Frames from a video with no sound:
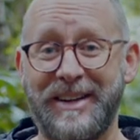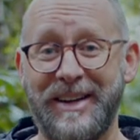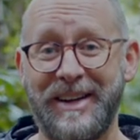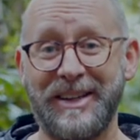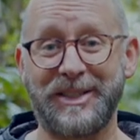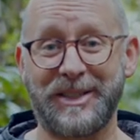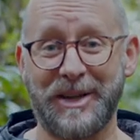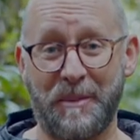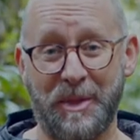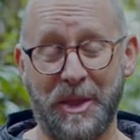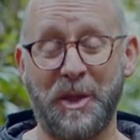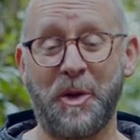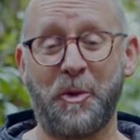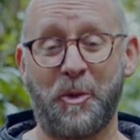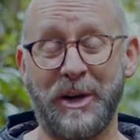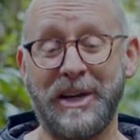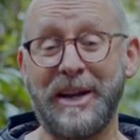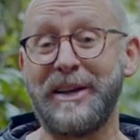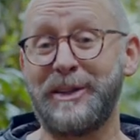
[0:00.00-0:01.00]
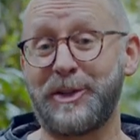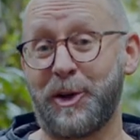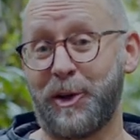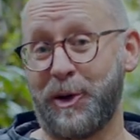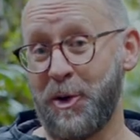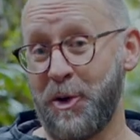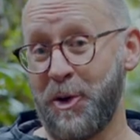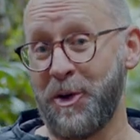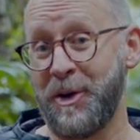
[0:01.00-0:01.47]
is something that we need to
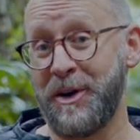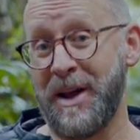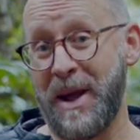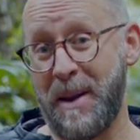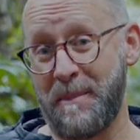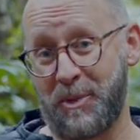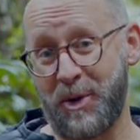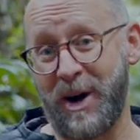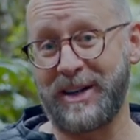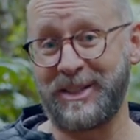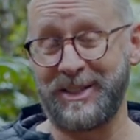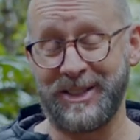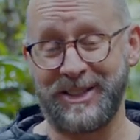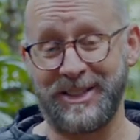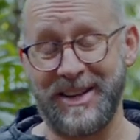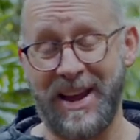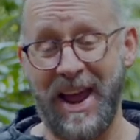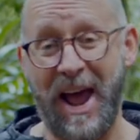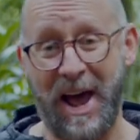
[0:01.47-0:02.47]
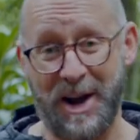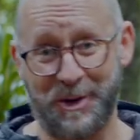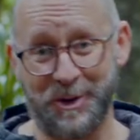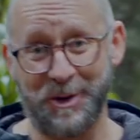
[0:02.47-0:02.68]
learn and practice how to